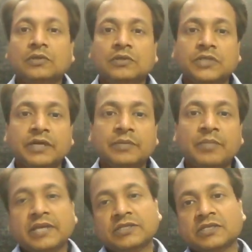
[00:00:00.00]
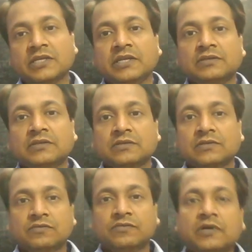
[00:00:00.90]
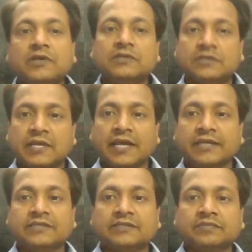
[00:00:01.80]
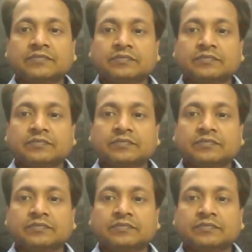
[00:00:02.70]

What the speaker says: share my screen for slides.